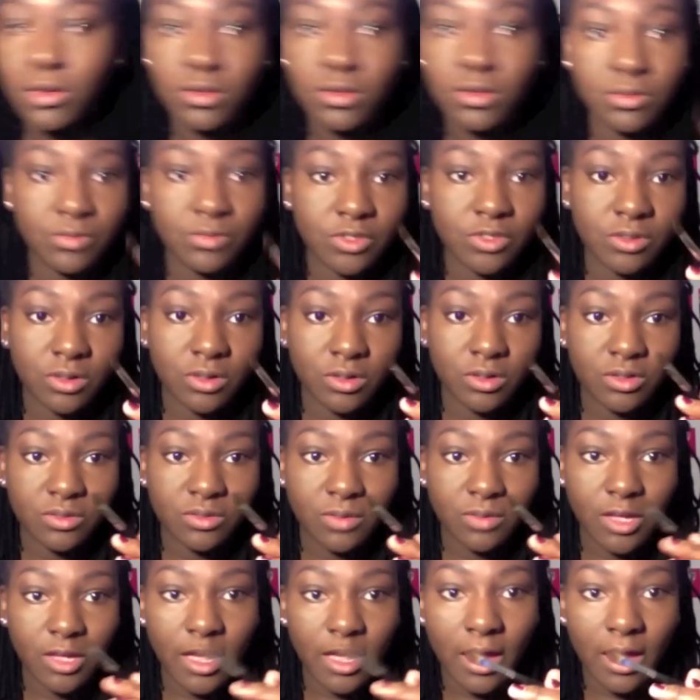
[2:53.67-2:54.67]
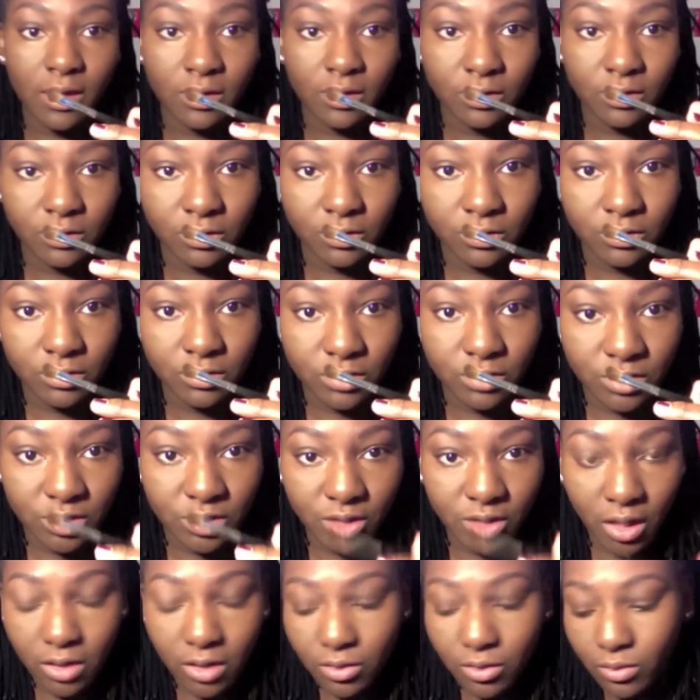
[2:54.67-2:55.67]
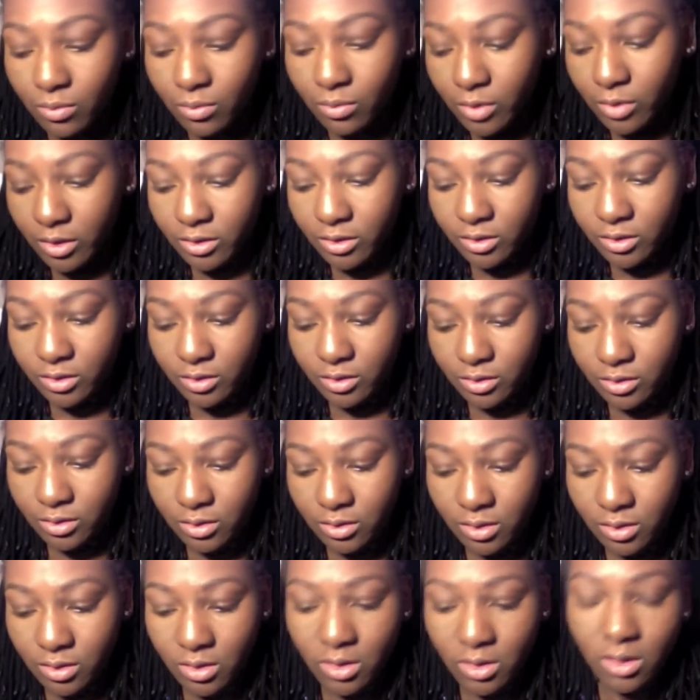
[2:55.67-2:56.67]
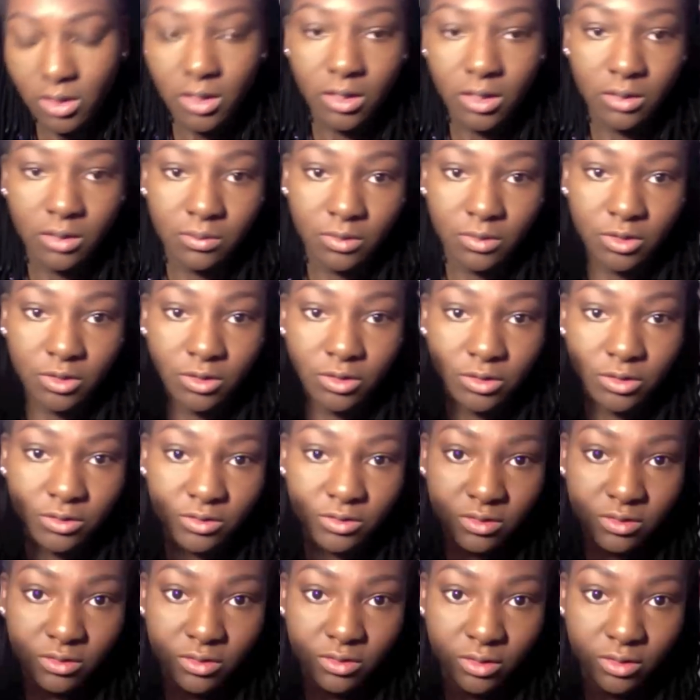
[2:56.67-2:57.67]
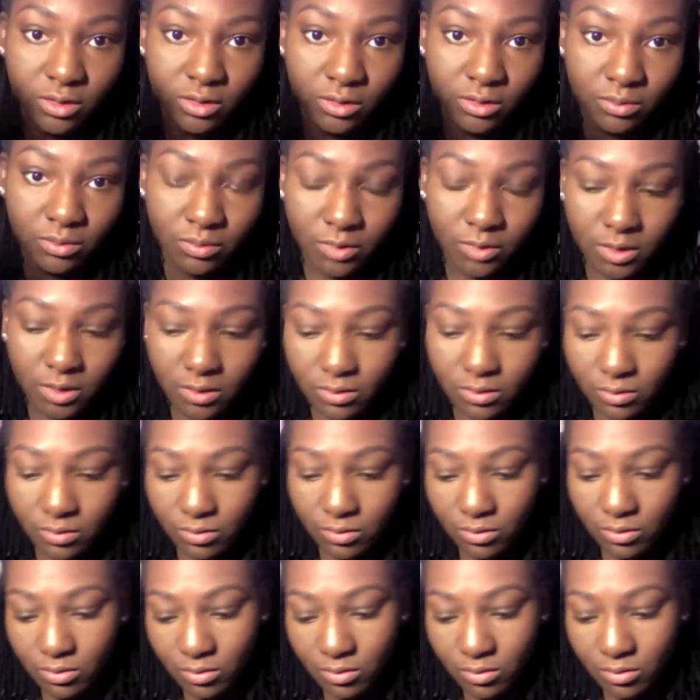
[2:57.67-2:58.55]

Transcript: I'm just going to use my angled shadow brush. I'm going to use a dark brown